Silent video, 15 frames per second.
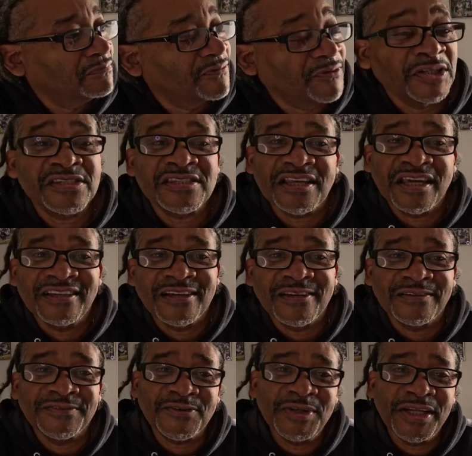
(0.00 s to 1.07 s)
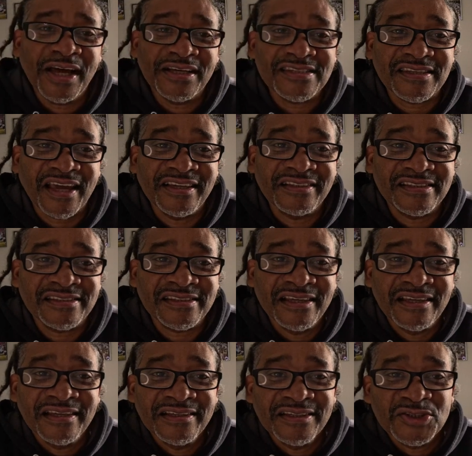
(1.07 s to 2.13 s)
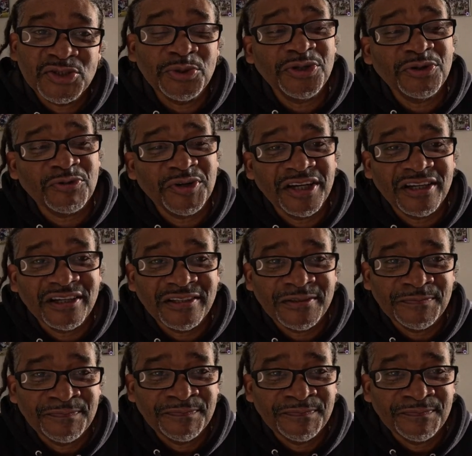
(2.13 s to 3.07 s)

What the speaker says: front sight or 3 dot sights, 2 in the rear,